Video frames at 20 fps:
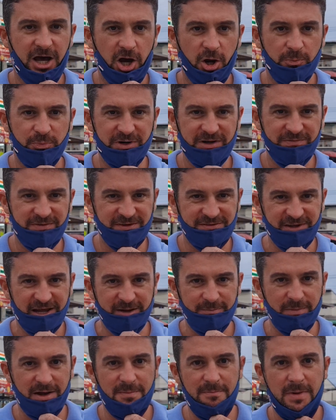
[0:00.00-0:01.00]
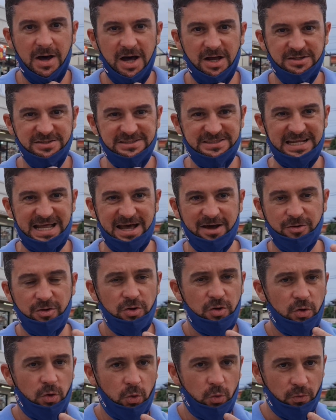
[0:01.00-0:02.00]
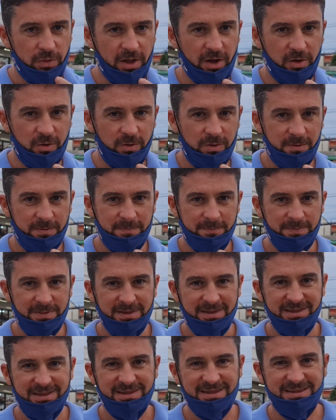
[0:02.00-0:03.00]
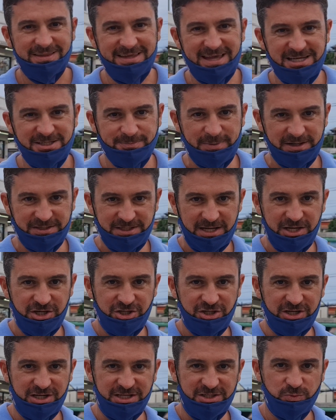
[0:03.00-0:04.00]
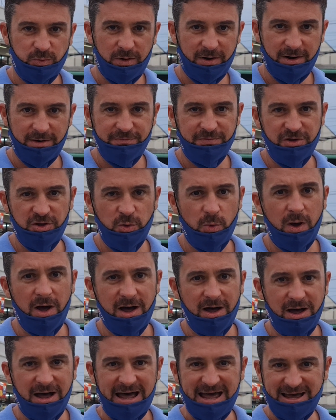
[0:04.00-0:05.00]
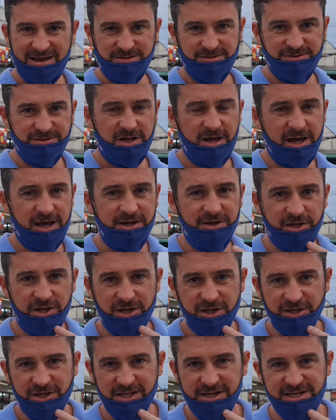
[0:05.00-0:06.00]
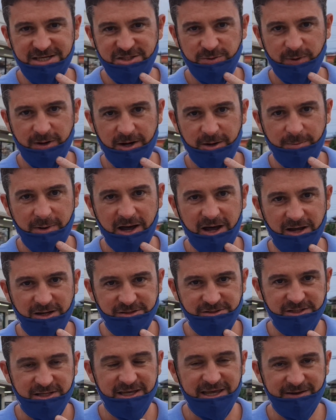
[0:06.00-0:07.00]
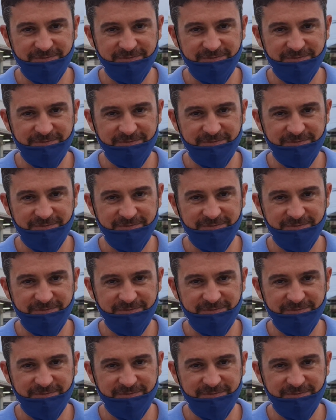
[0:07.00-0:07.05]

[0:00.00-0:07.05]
I'll briefly take my mask down, although the expectation is wherever you are outside, you need to wear a mask.